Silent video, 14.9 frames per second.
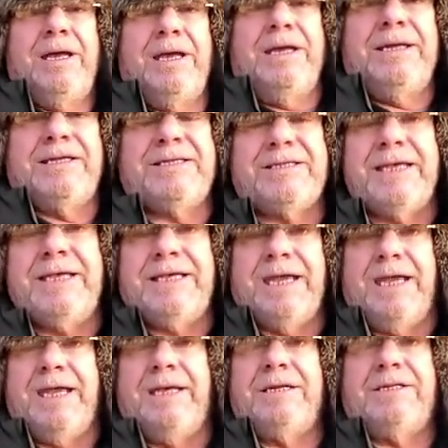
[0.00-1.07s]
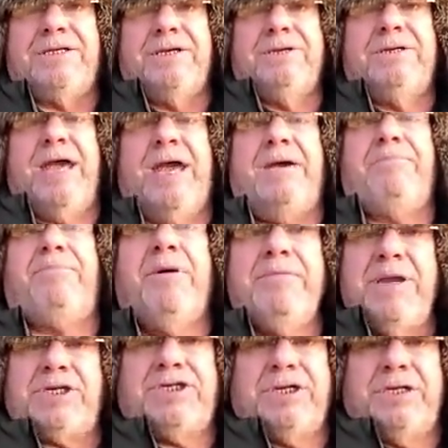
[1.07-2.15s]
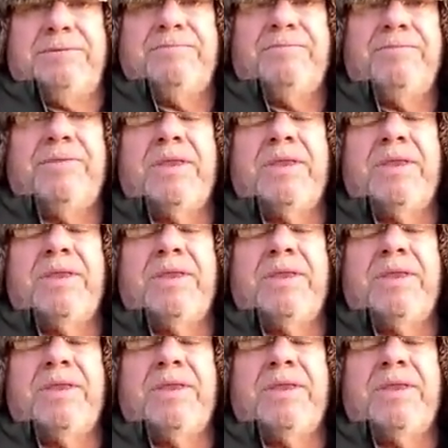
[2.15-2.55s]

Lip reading: is seeking to get permission